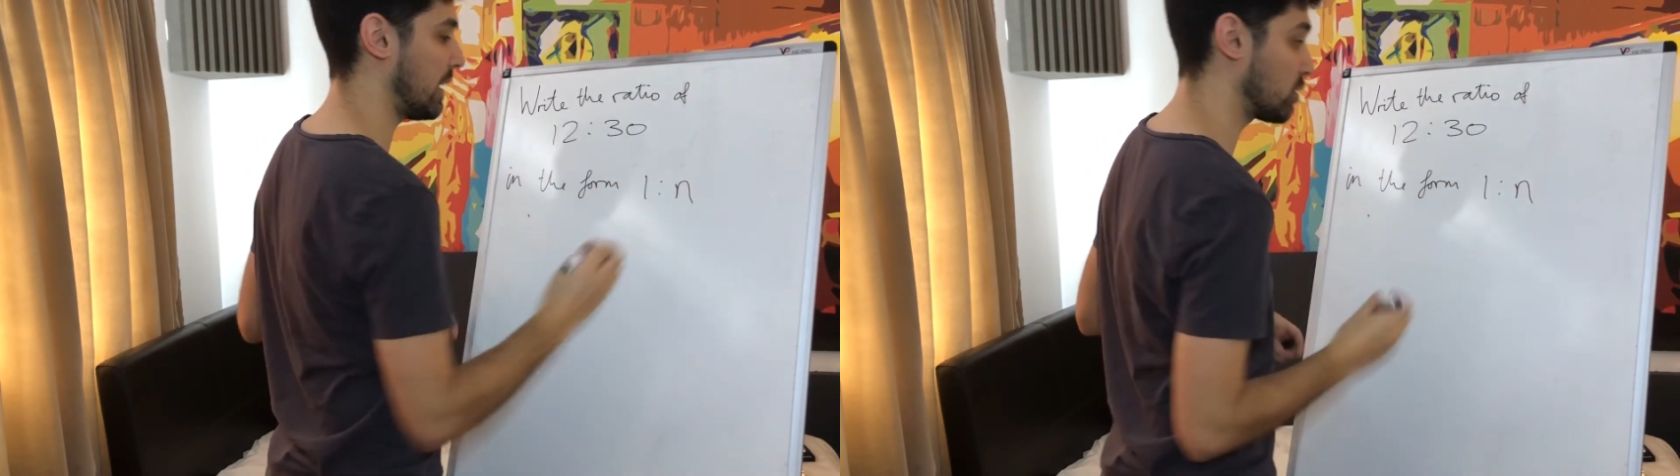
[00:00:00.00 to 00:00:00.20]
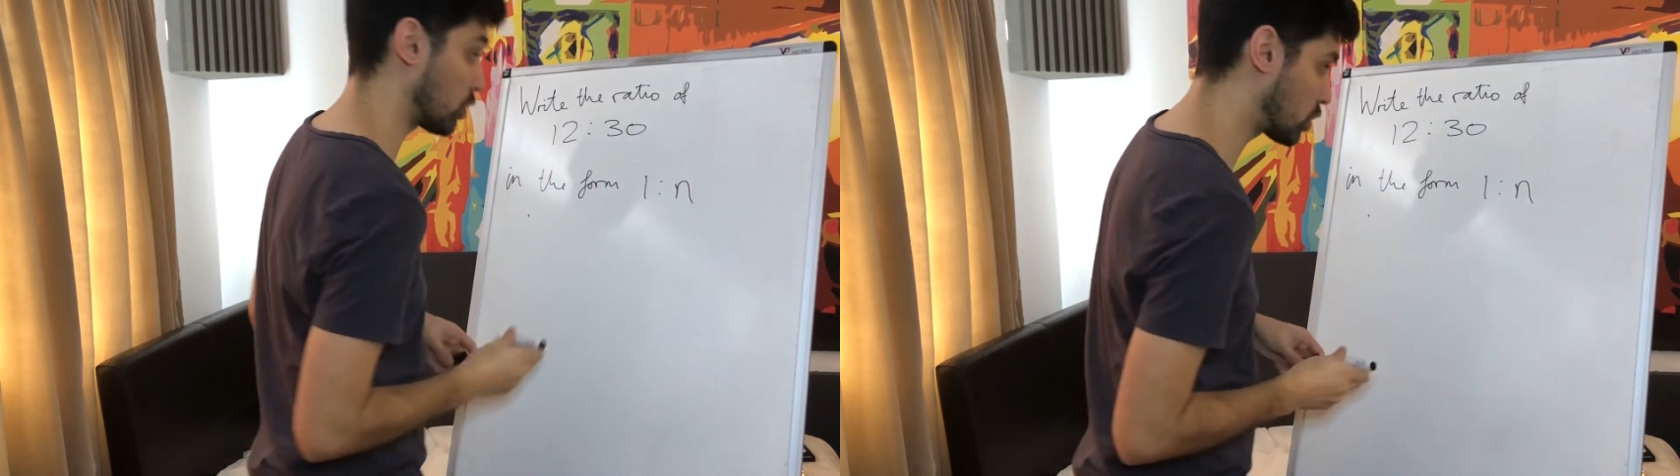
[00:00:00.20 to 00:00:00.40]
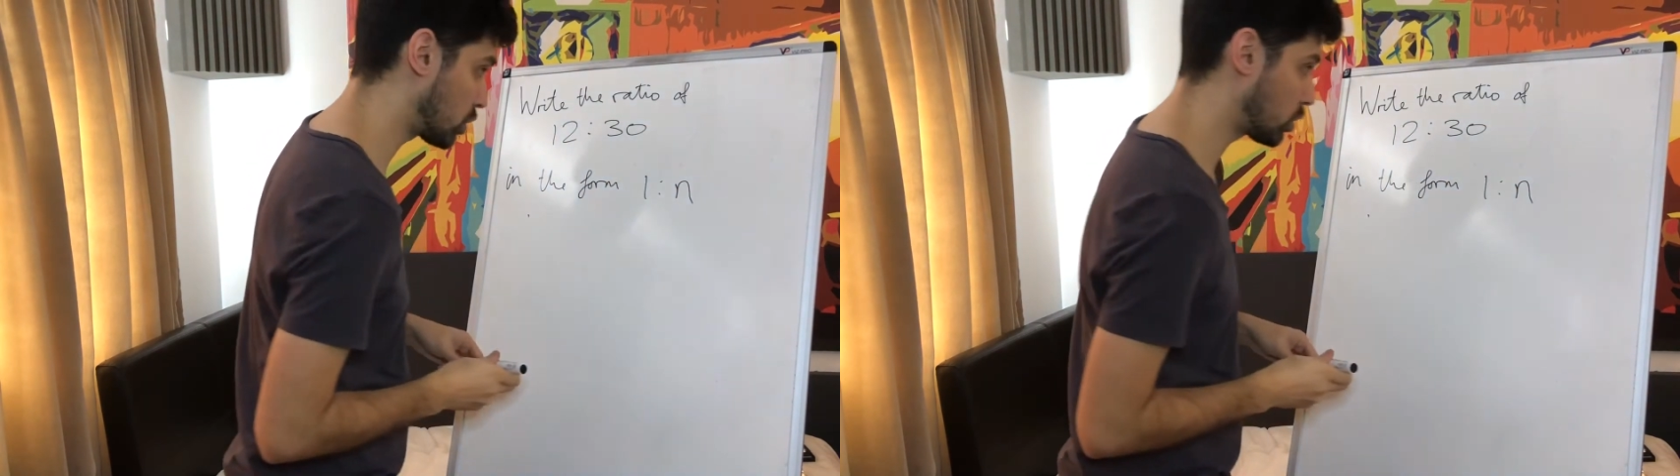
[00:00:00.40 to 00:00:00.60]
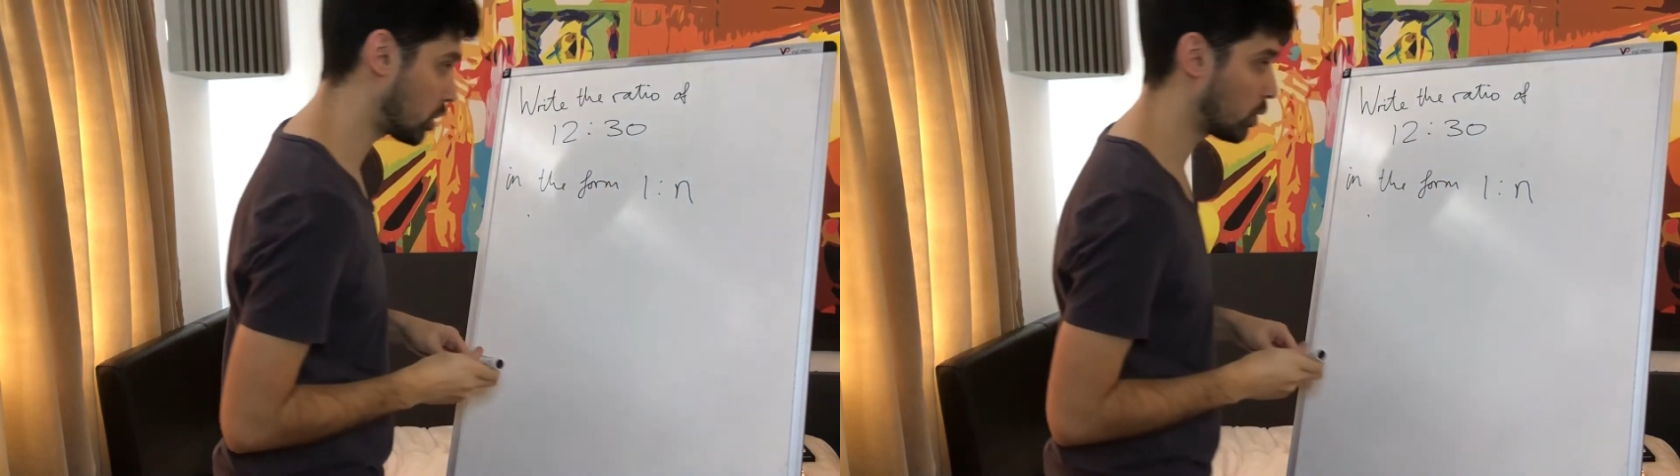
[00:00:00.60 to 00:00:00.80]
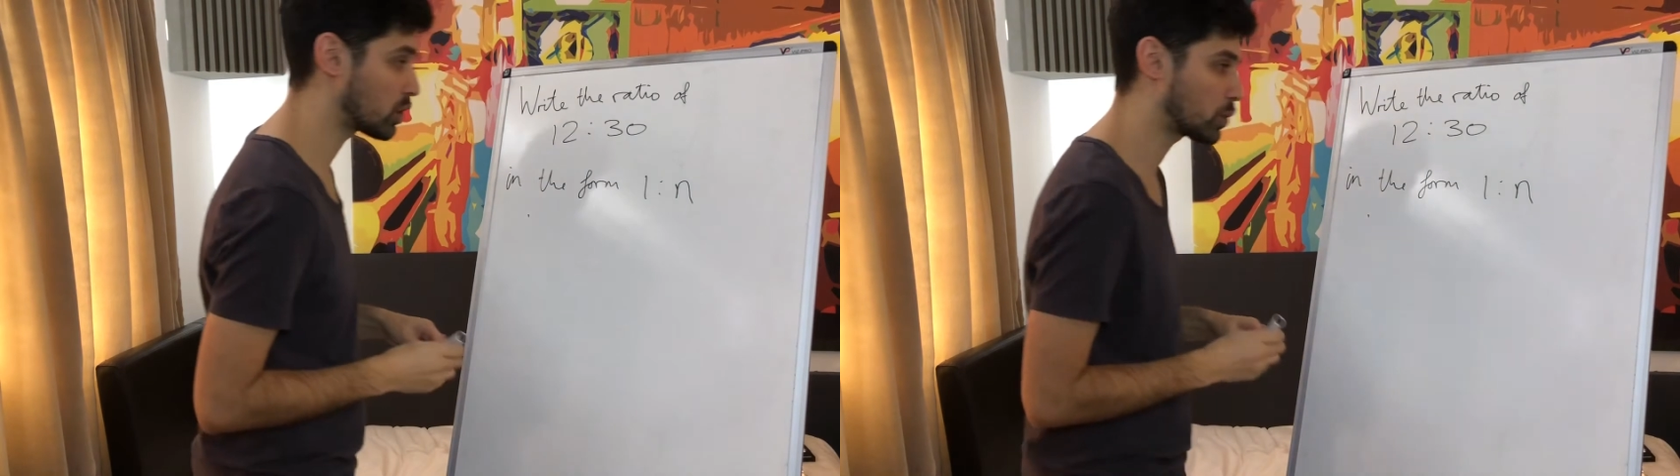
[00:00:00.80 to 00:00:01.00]

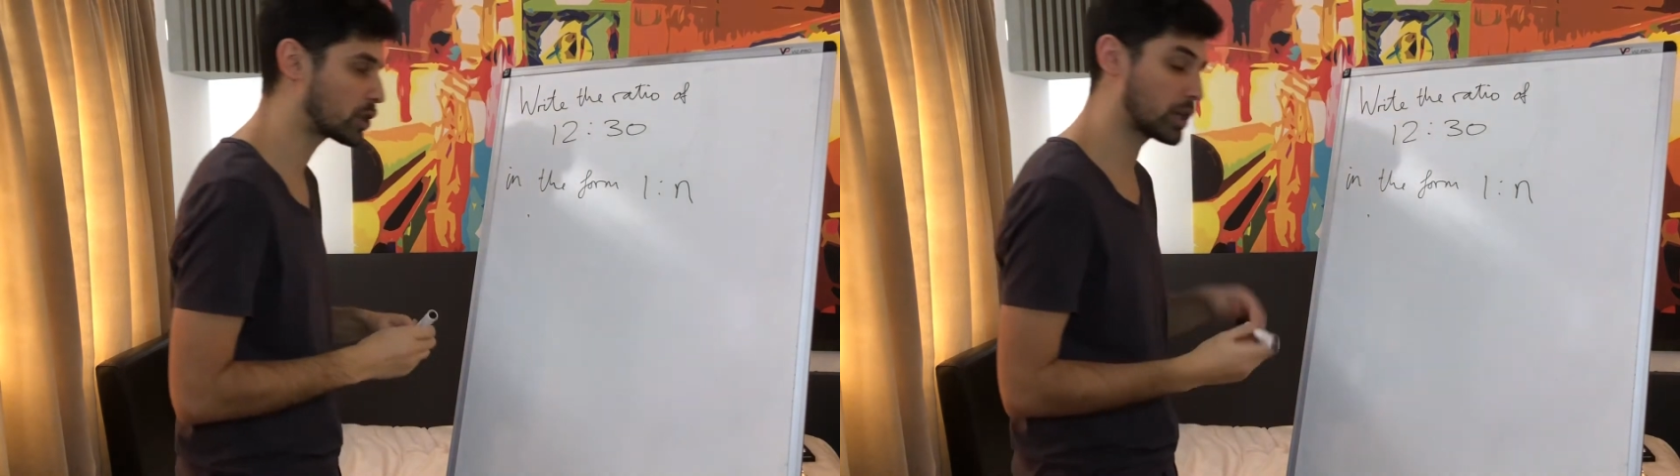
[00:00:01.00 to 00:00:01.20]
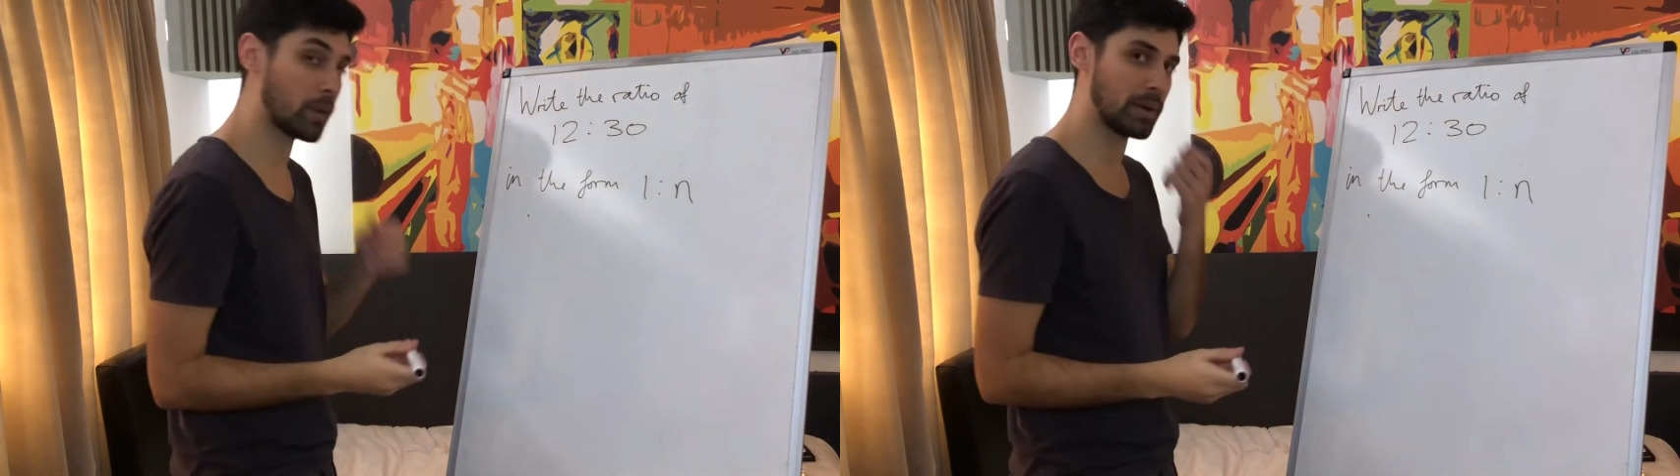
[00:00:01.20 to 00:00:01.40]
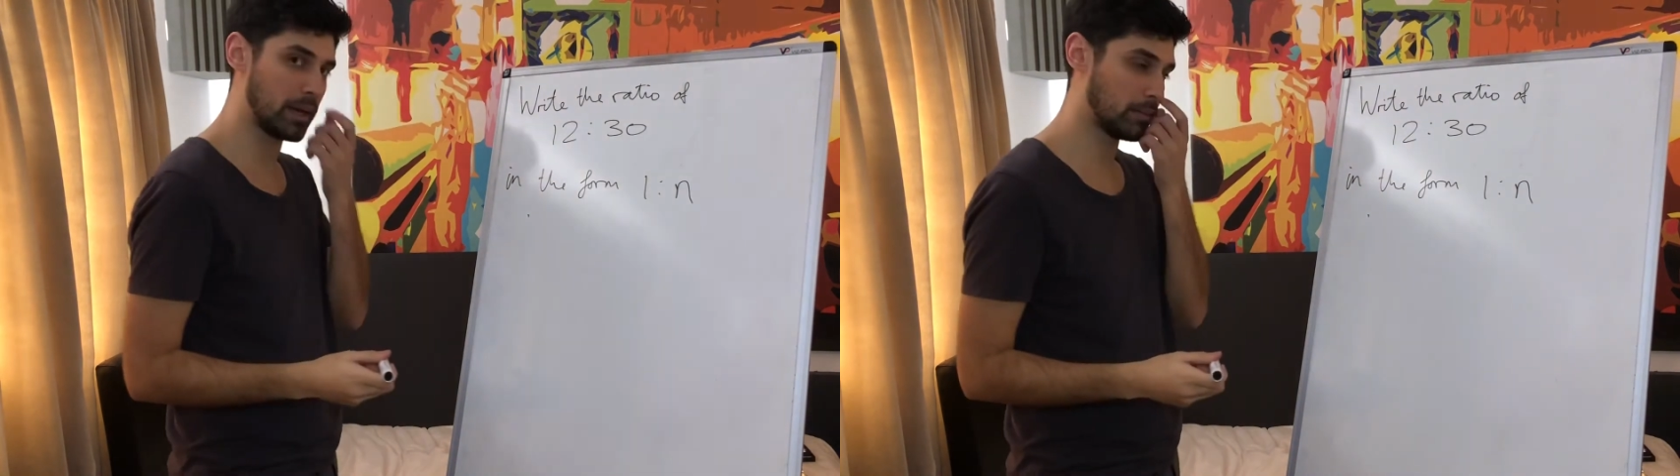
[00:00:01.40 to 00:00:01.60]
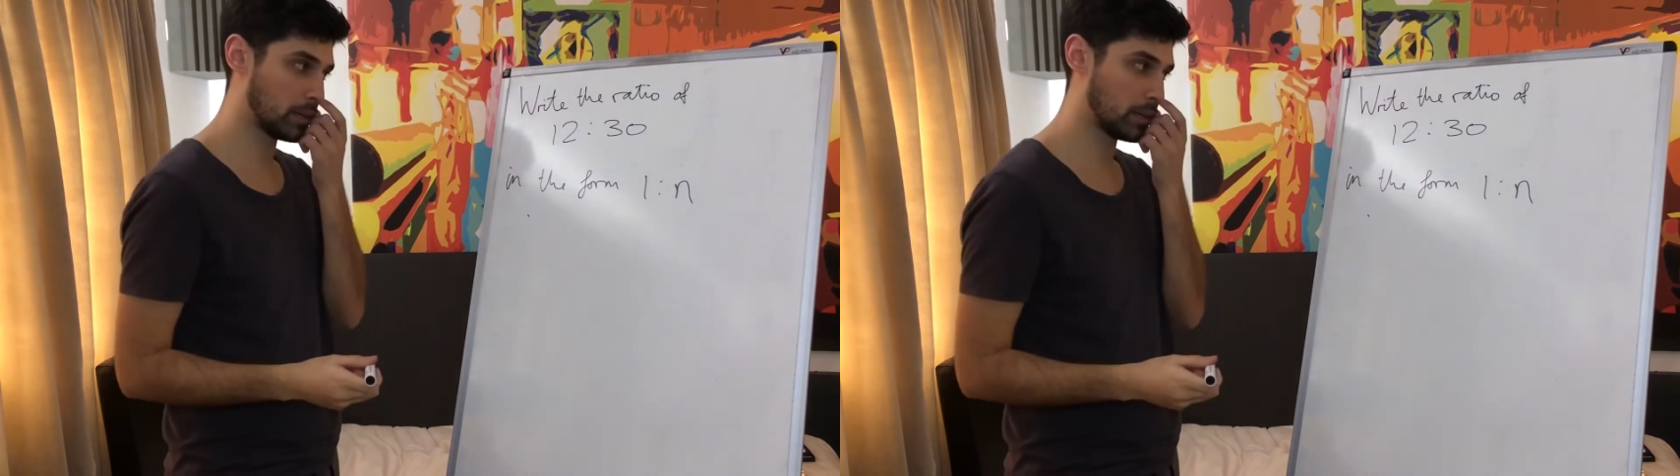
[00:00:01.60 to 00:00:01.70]
So switching it up here,